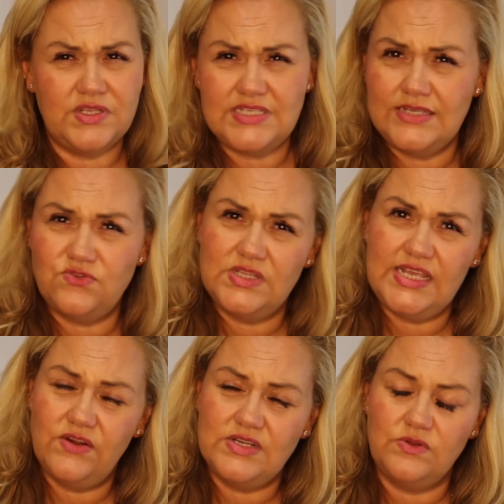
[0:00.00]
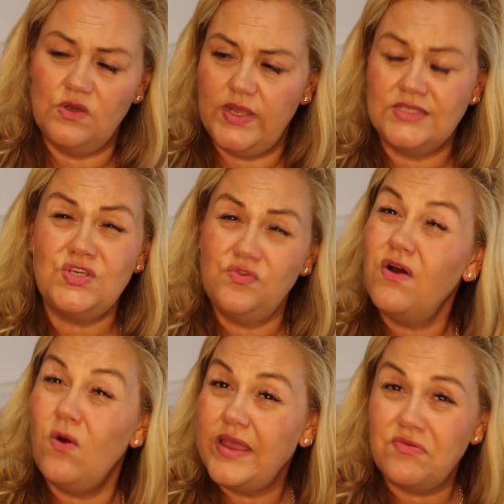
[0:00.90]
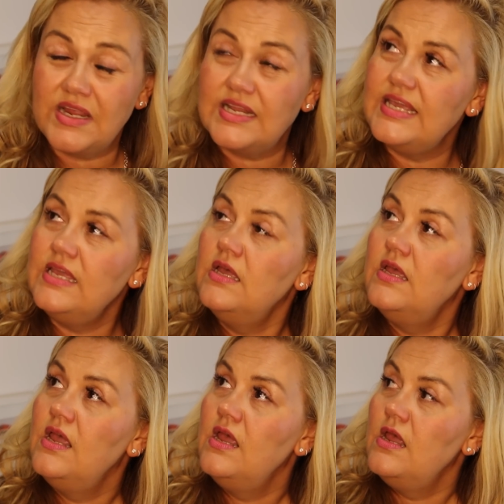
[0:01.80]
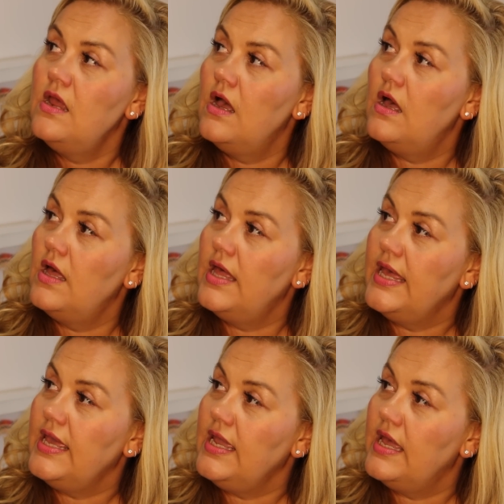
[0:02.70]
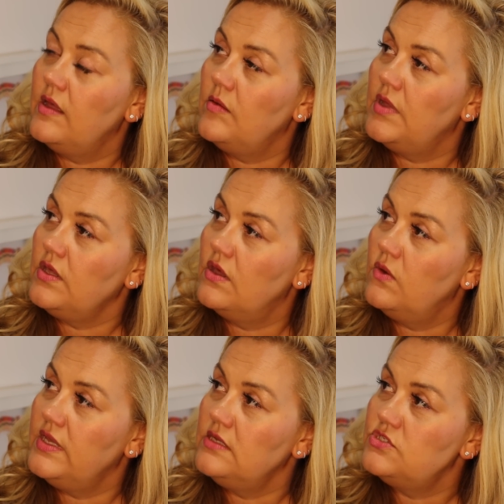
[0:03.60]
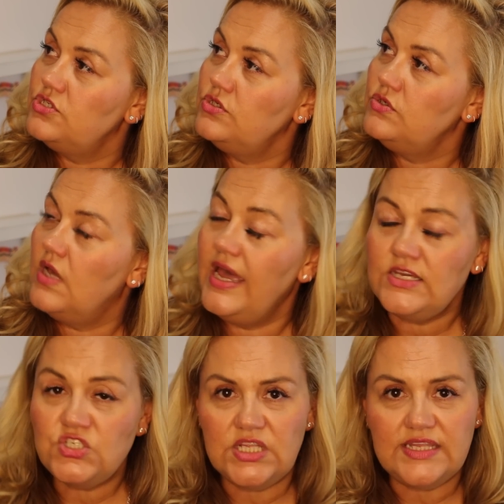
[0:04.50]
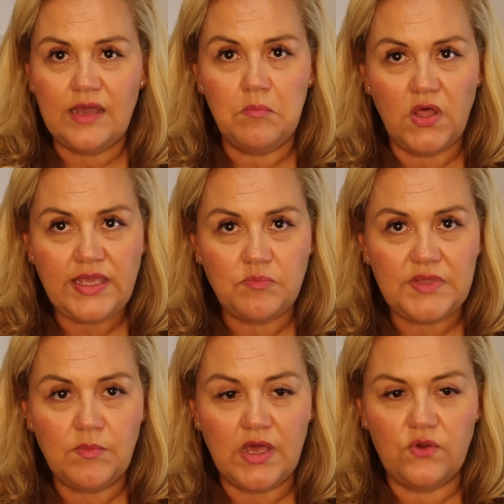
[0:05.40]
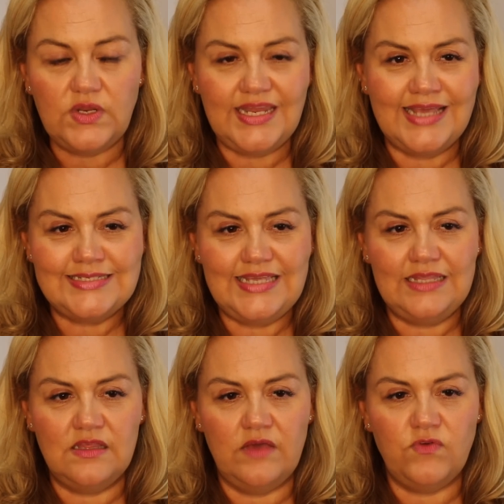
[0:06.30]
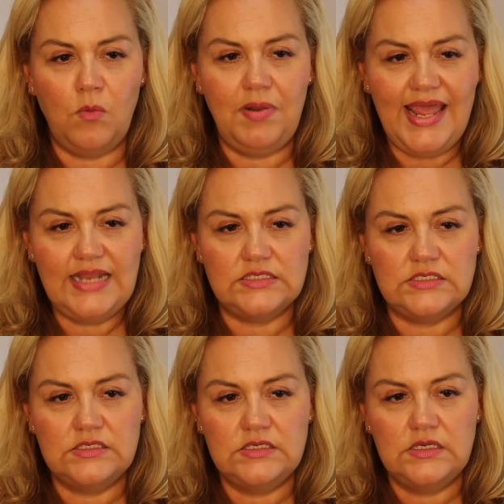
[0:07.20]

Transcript: It's later in the year, I don't know when, too far away, frankly. I am going to, actually, that might be my only next gig that I've got planned.